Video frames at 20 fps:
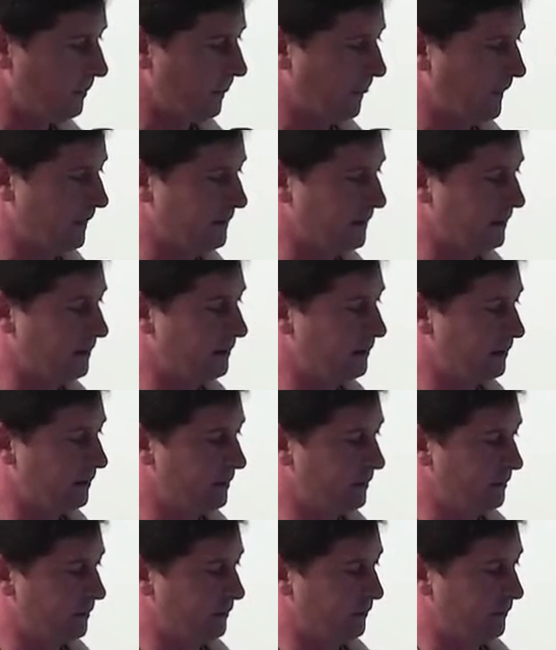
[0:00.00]
then
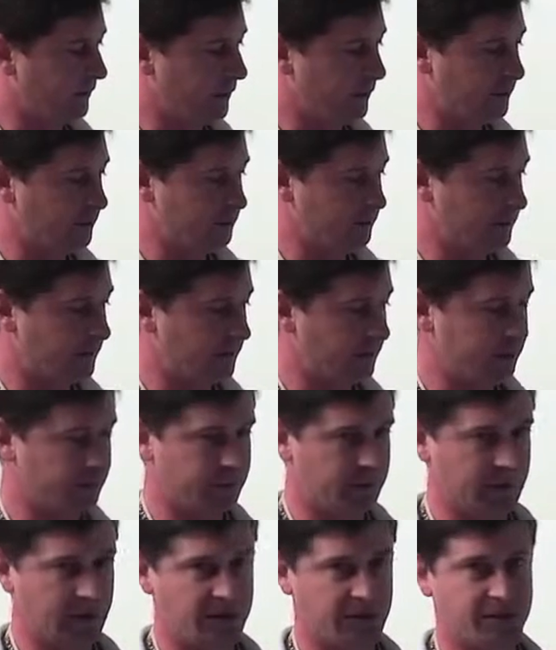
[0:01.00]
the final thing on
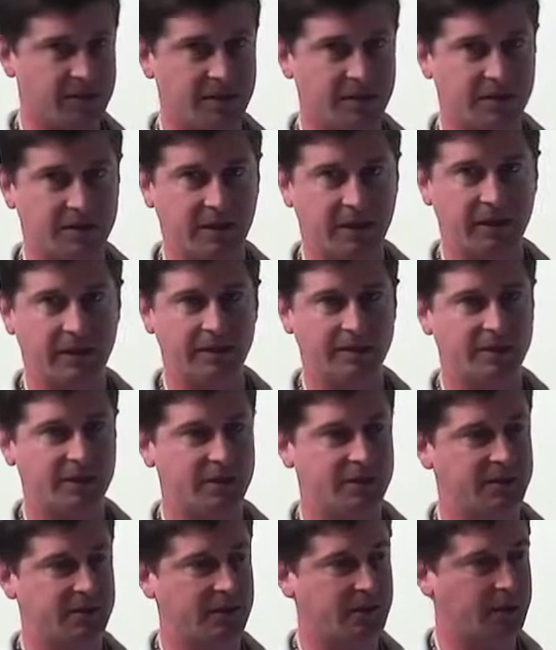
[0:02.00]
the list is the
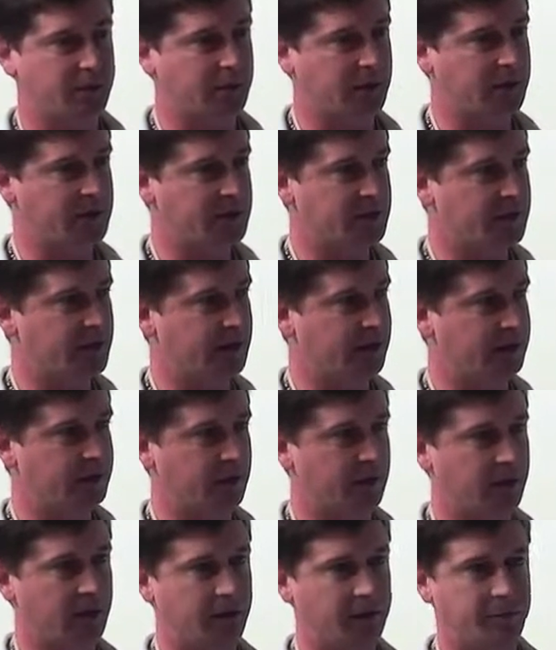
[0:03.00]
RTC Quick Start
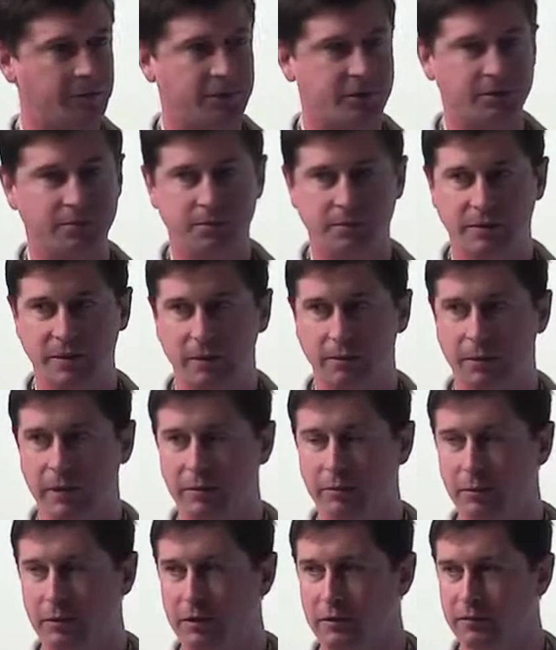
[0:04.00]
Guide, which some
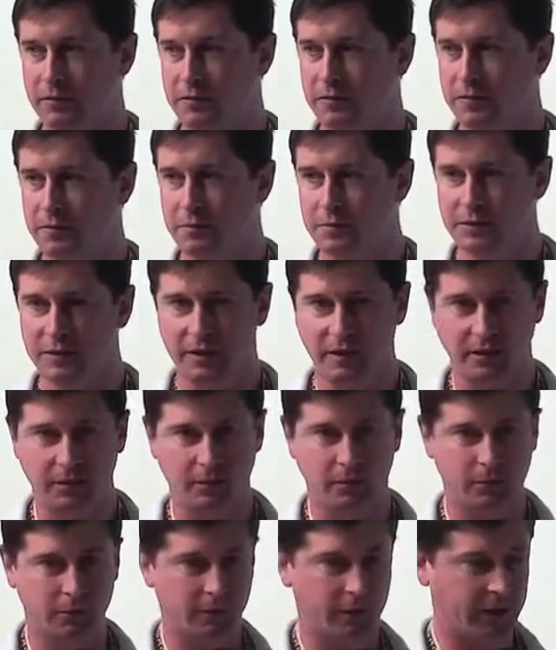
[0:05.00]
people have seen
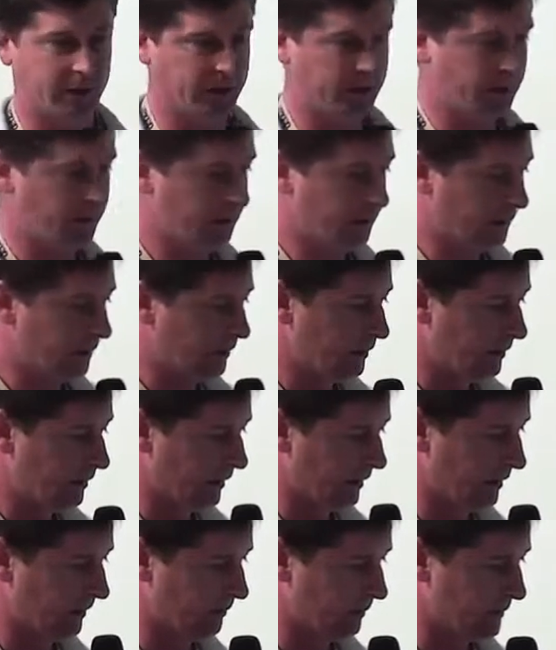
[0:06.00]
already.
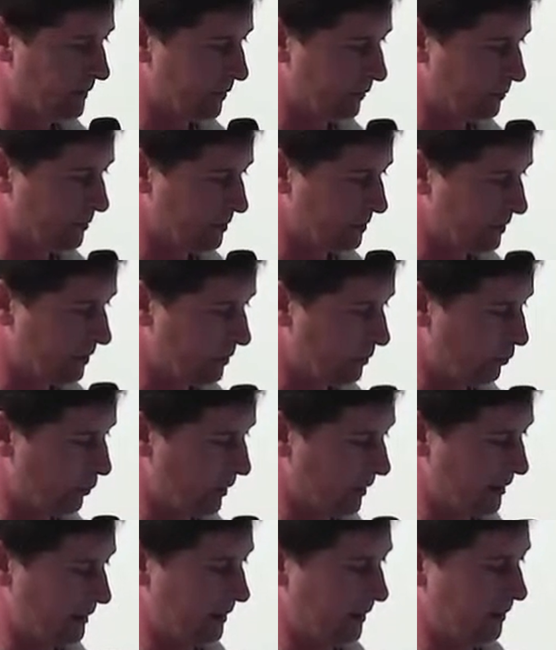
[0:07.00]
So I'm just going to
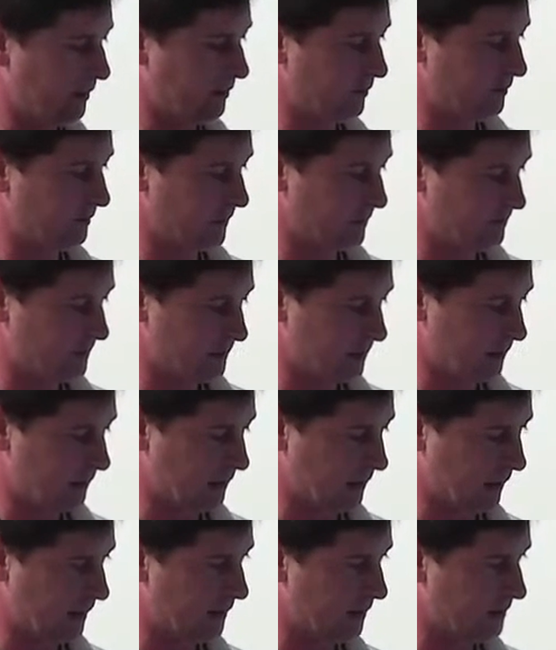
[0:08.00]
break out of the
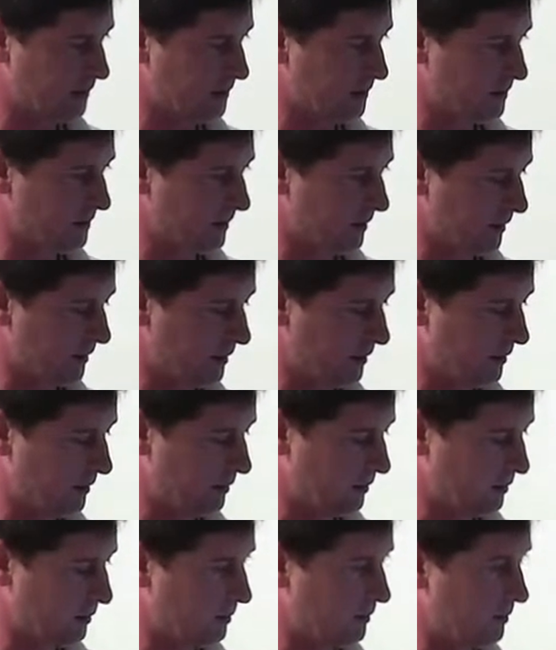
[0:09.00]
slides and
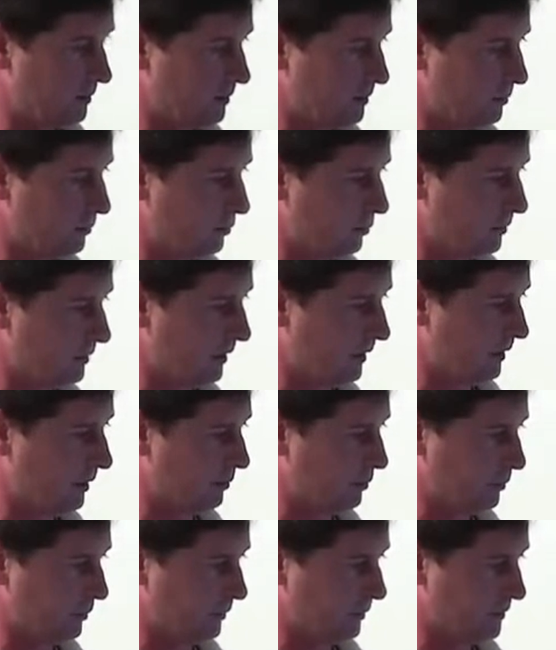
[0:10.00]
put that
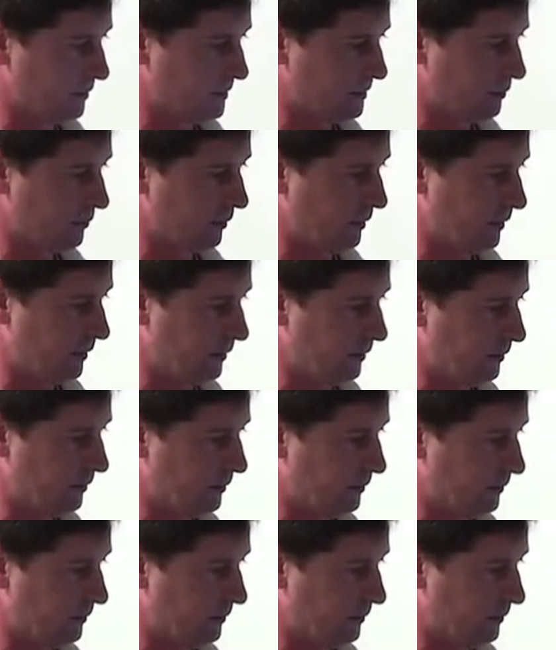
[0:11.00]
up on the screen.